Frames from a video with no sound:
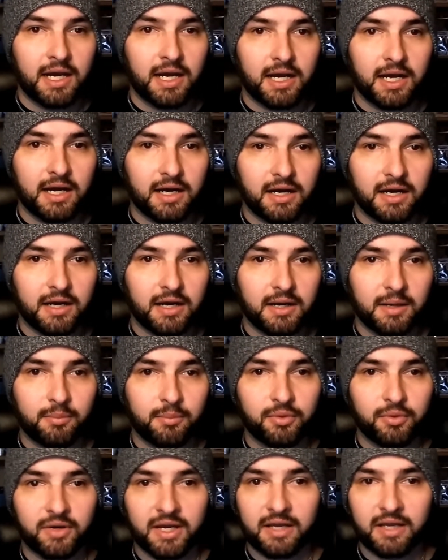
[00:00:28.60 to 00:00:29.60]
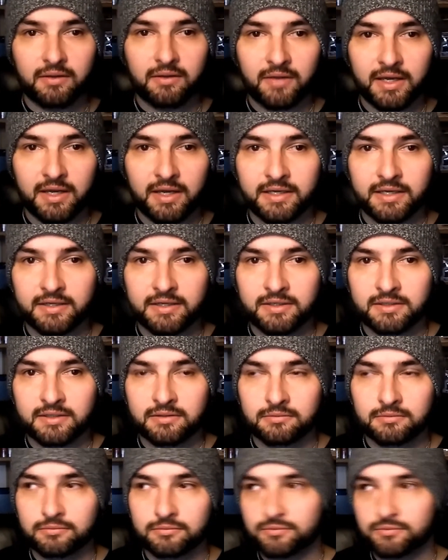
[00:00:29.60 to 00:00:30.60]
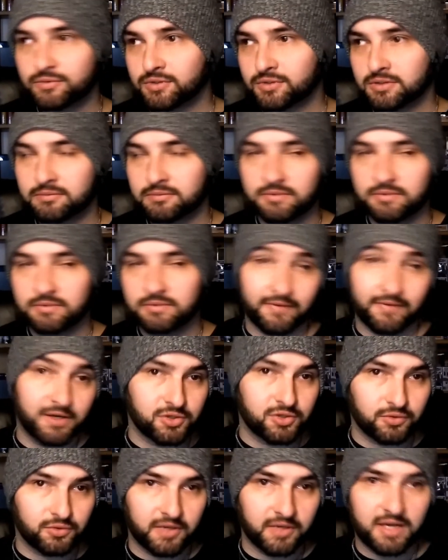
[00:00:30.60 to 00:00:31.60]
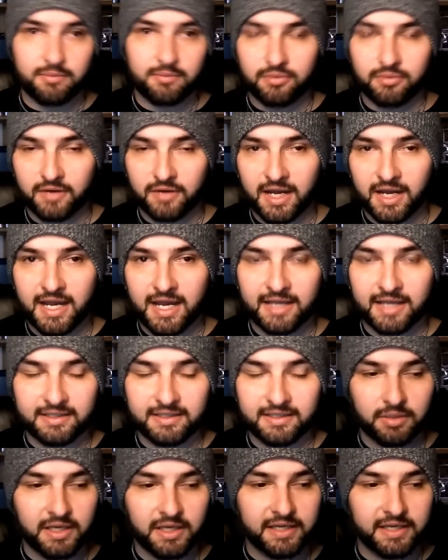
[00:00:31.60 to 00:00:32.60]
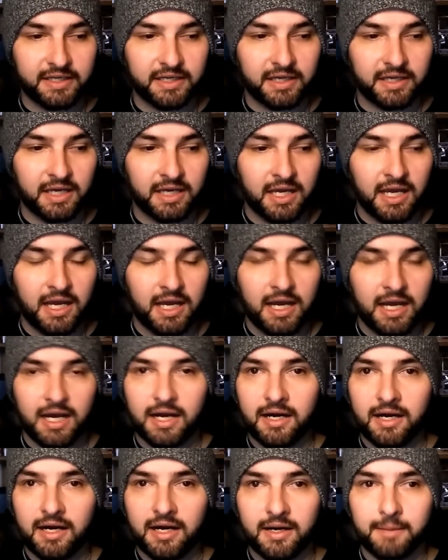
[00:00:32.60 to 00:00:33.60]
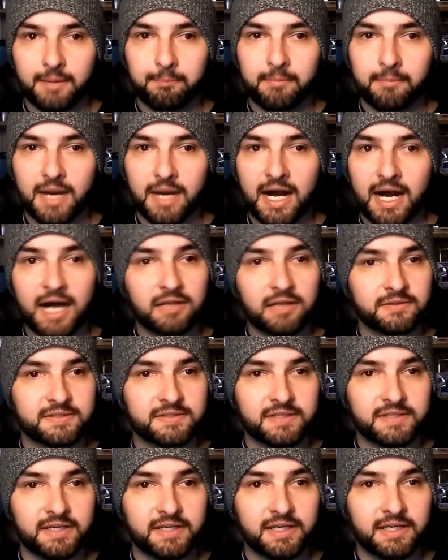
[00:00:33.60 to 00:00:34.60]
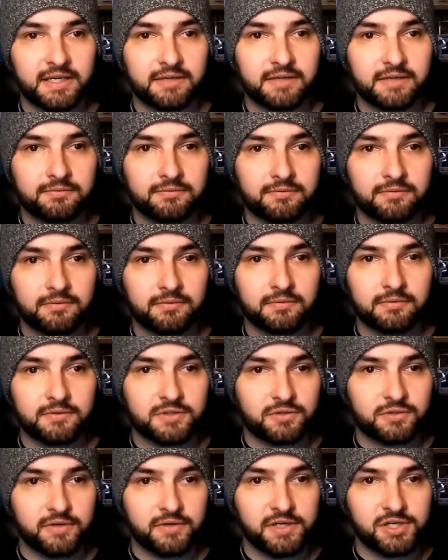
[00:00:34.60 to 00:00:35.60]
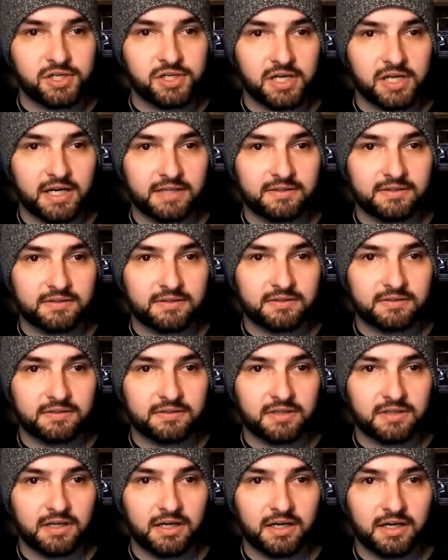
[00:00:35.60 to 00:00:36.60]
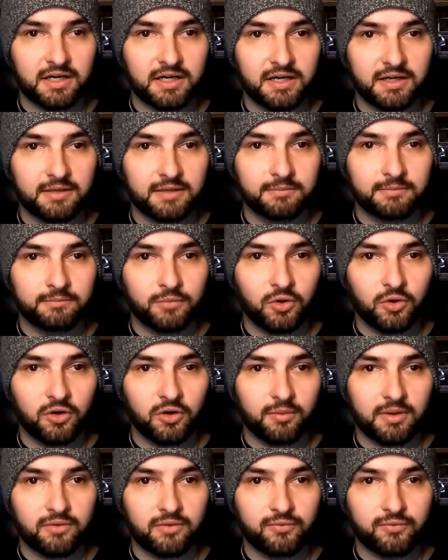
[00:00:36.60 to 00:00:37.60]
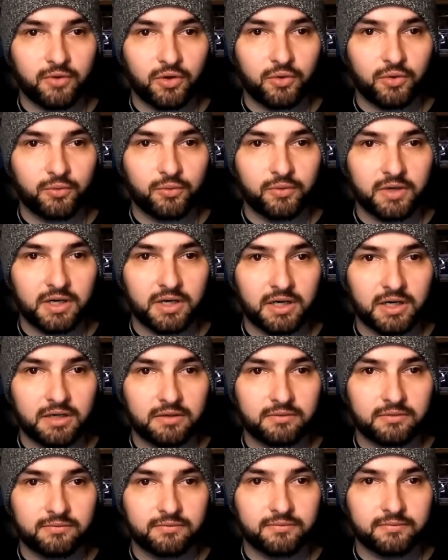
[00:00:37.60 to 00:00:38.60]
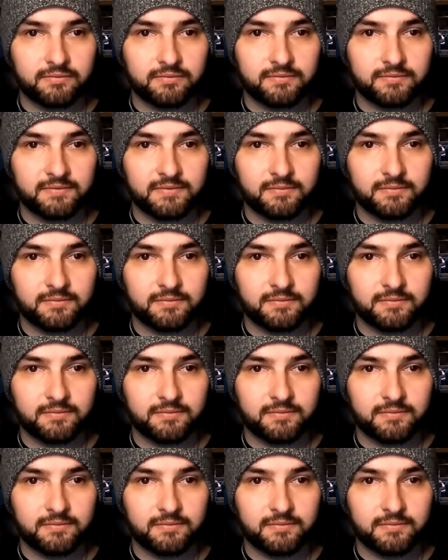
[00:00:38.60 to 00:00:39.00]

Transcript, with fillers: a book I like, or eventually a book I end up liking, I'll save screenshots on my phone of